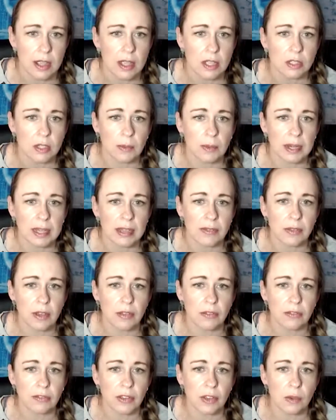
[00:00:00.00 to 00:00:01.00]
So I'm going to give you a
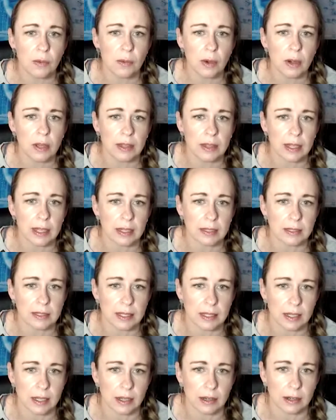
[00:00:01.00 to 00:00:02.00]
few more links in
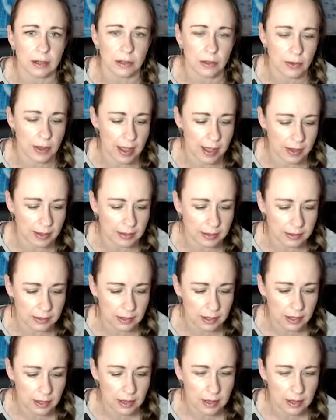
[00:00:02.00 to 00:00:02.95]
here, you guys.